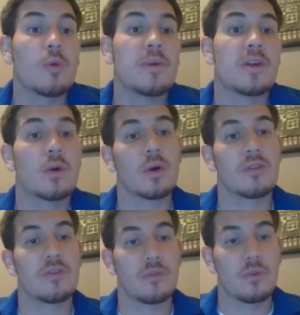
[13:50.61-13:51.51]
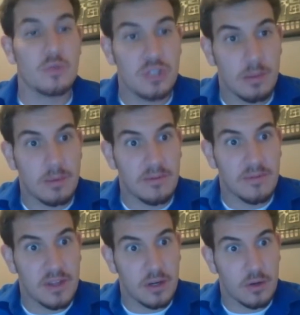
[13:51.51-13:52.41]
We'd be going through some
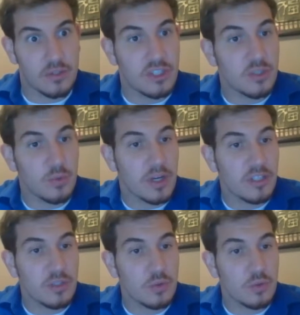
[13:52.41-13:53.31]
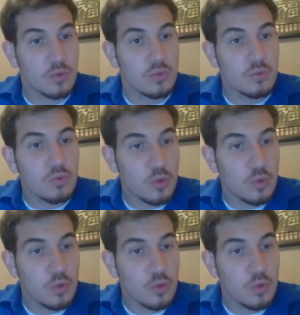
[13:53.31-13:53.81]
of their situational